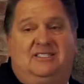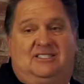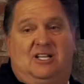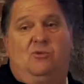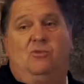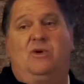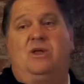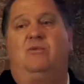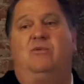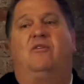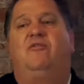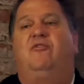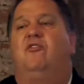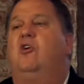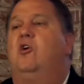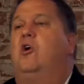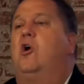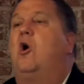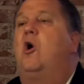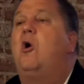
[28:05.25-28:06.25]
that we
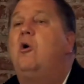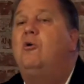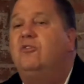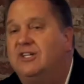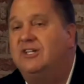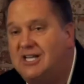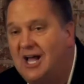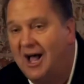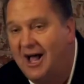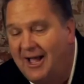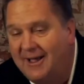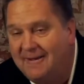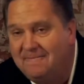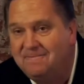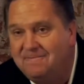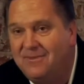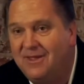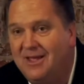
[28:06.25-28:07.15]
refer all the time?